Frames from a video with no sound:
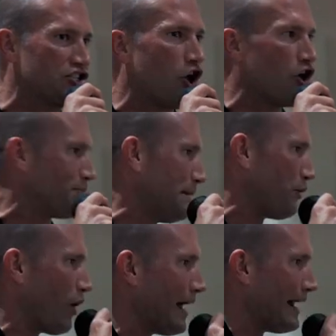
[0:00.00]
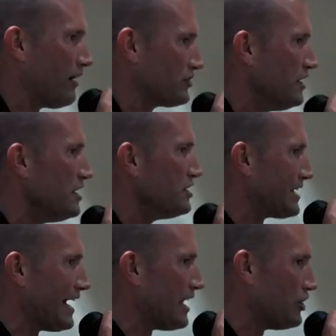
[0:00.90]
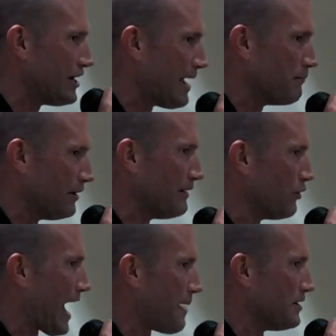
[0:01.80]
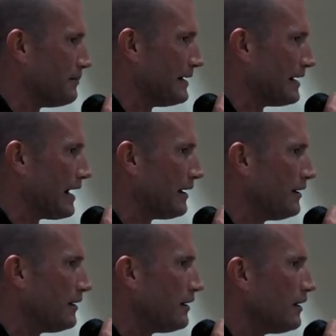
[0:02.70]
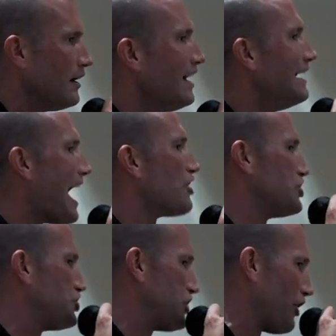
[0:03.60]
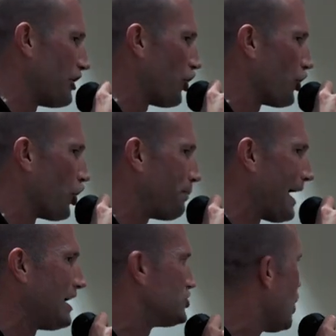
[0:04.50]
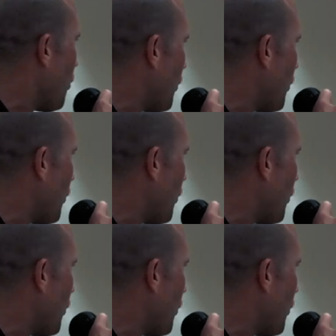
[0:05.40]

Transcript: she's calling people right now saying, You can't believe what happened to me today. Now she shared it on her page.